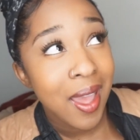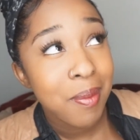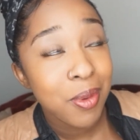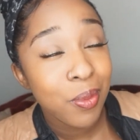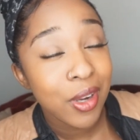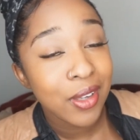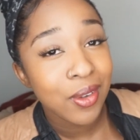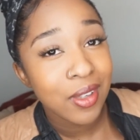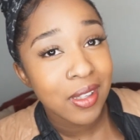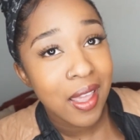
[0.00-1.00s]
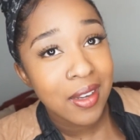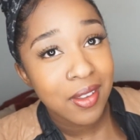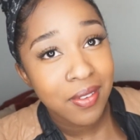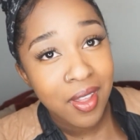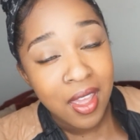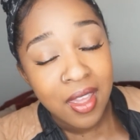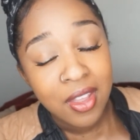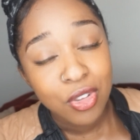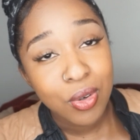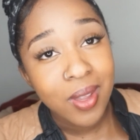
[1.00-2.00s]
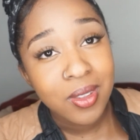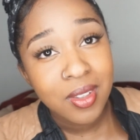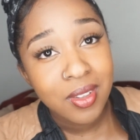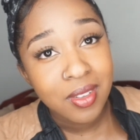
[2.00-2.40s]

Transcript: I've been working on a lot of dresses